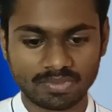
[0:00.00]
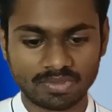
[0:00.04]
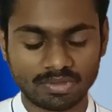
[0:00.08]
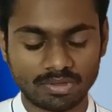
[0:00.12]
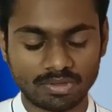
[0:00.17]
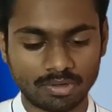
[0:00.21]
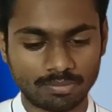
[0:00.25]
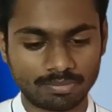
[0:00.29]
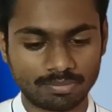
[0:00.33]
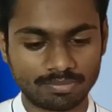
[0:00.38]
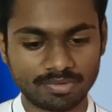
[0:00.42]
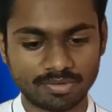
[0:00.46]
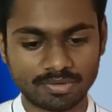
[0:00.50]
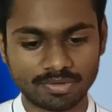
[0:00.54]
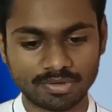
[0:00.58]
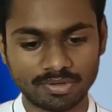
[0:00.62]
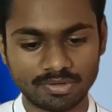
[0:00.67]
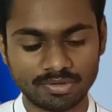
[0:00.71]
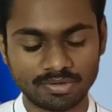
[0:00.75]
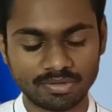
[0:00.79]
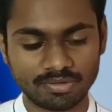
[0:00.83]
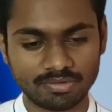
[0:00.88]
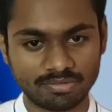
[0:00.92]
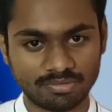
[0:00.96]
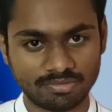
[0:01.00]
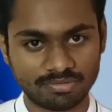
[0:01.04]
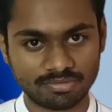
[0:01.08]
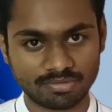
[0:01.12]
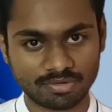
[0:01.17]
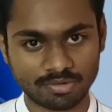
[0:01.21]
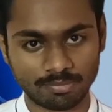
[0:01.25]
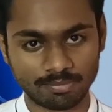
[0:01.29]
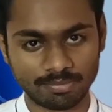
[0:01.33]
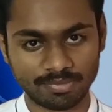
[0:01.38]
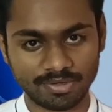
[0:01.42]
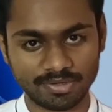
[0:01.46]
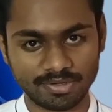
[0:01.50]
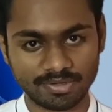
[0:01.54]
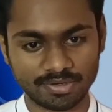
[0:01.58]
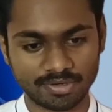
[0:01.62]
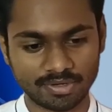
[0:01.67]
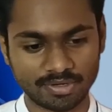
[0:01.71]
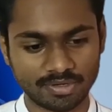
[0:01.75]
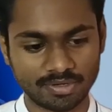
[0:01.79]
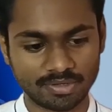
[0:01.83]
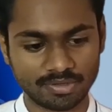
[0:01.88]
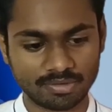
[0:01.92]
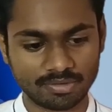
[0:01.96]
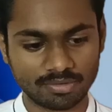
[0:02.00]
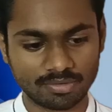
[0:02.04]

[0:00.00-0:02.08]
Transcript: After it is completed,